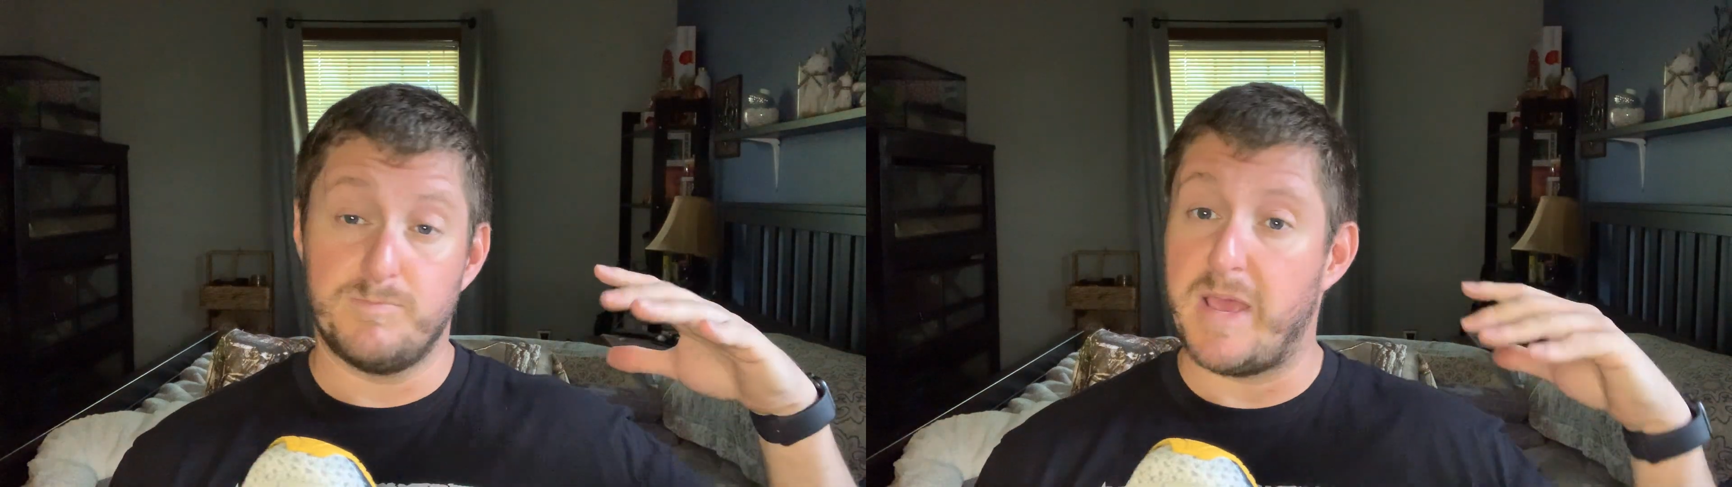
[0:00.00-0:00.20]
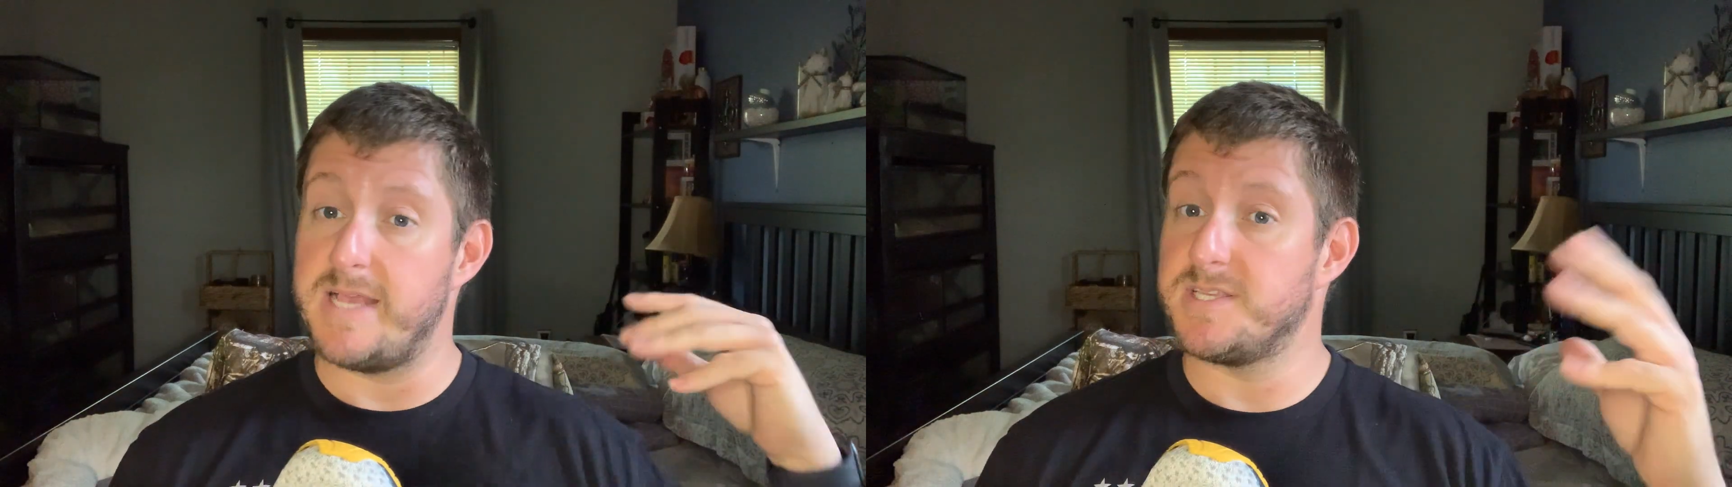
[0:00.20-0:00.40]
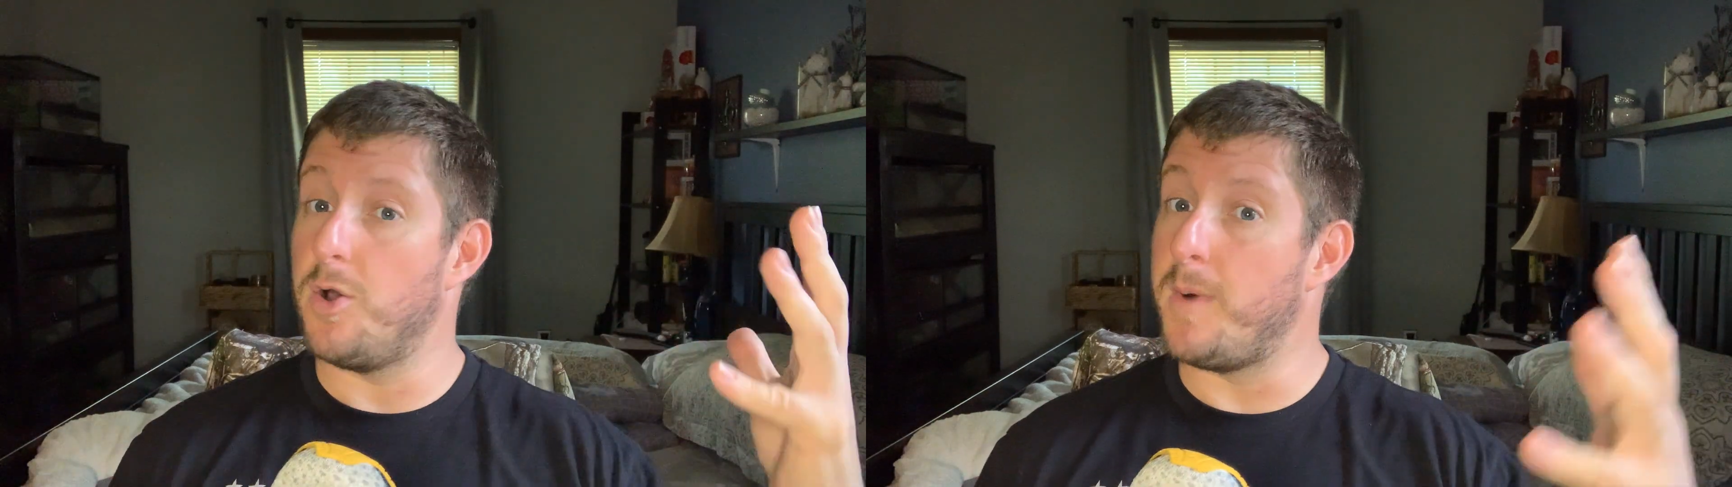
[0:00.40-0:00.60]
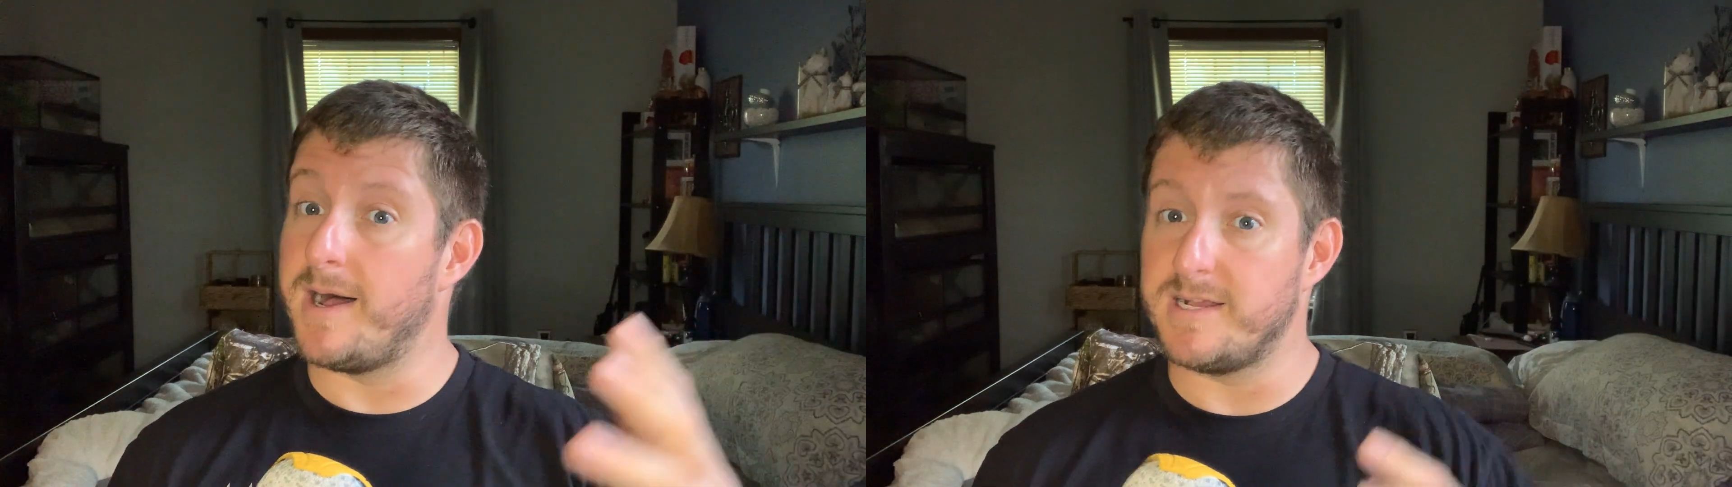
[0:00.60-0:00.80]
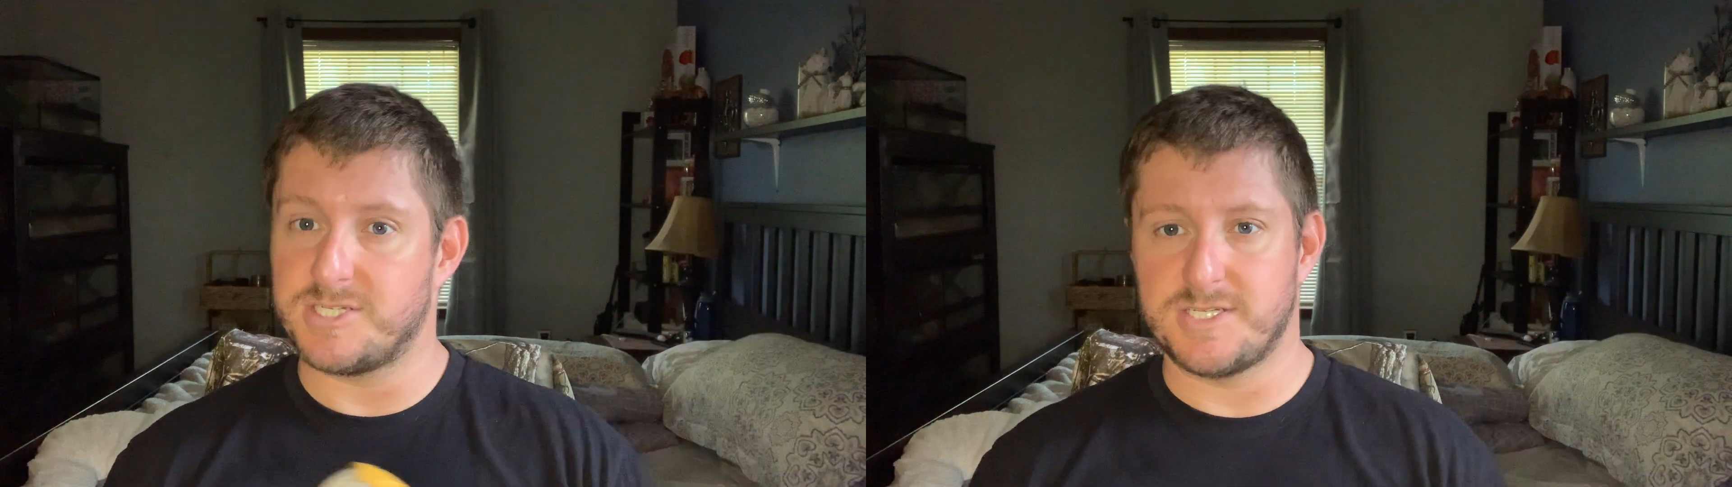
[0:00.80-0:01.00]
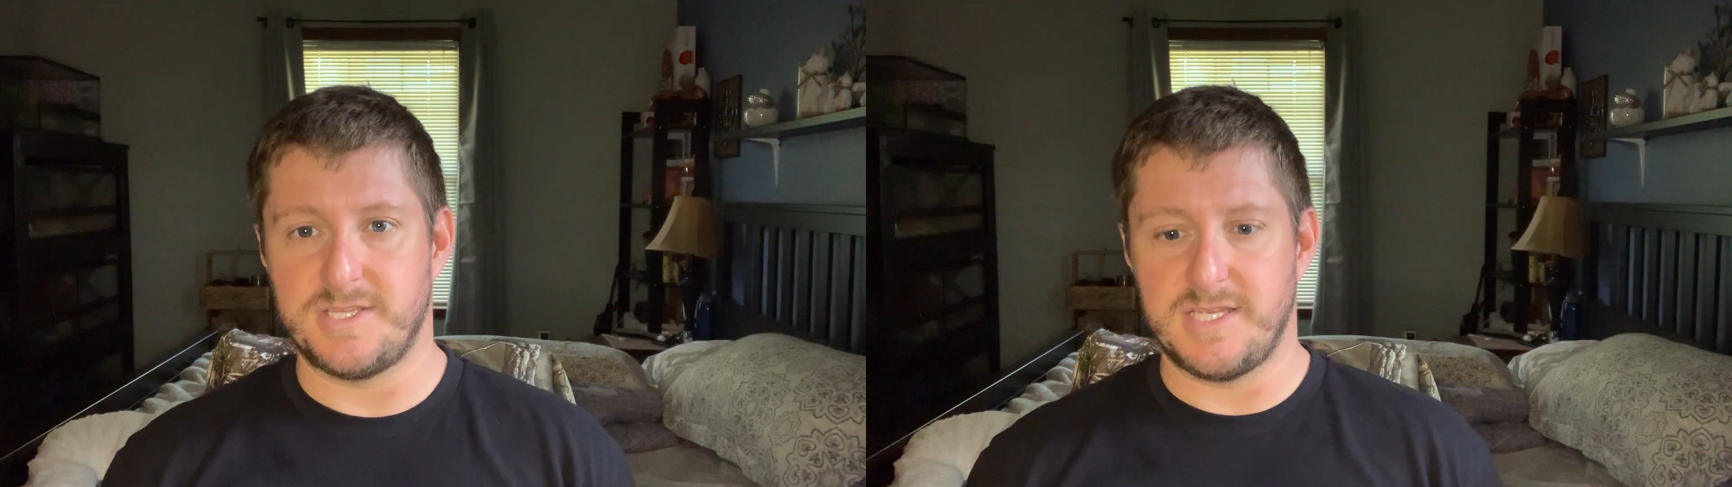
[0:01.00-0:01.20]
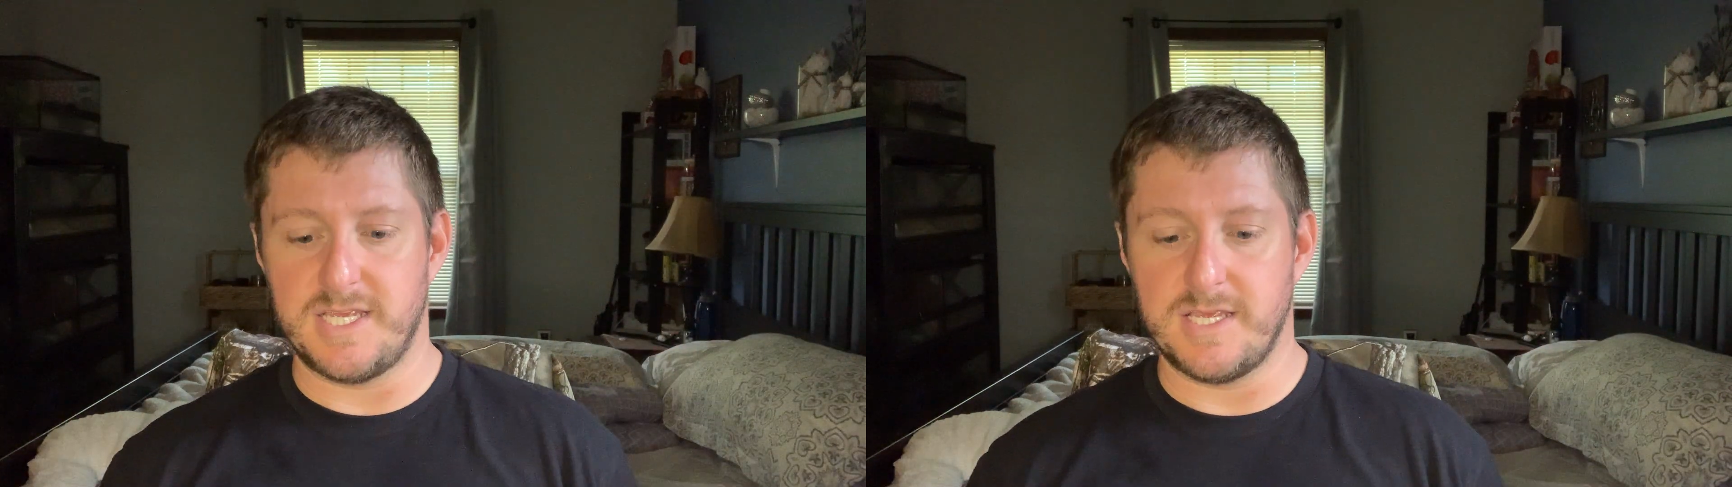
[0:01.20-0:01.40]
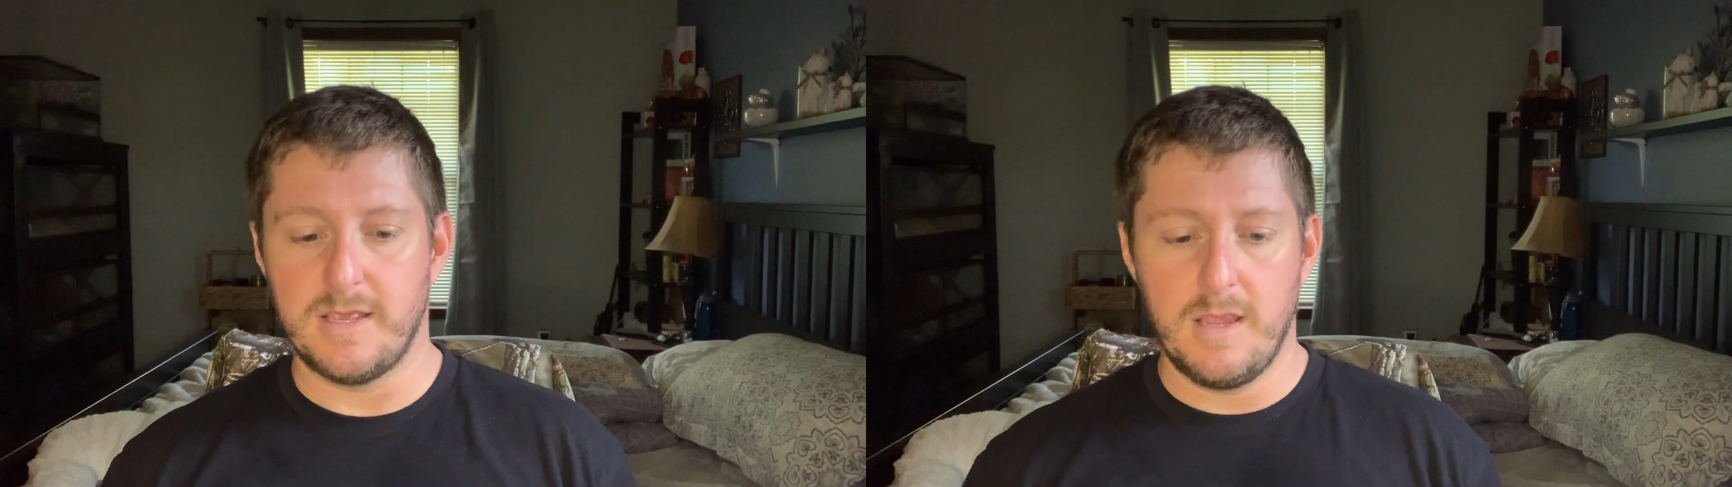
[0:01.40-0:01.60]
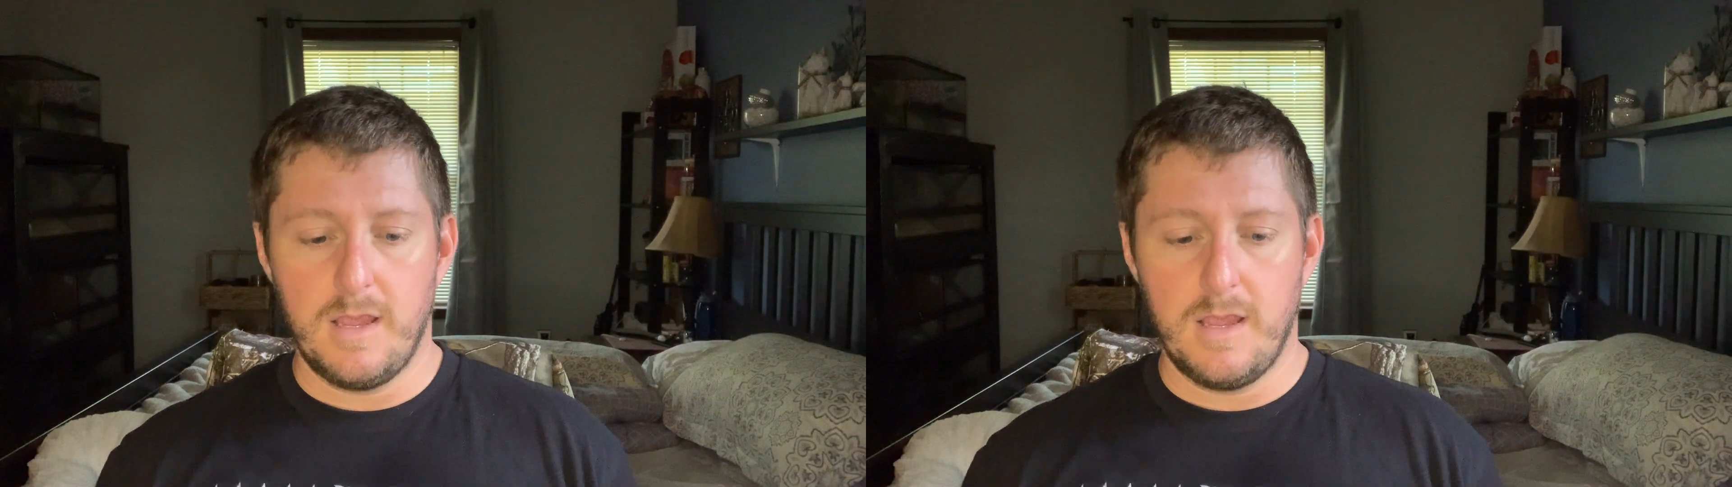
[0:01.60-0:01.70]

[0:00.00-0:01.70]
pays homage to the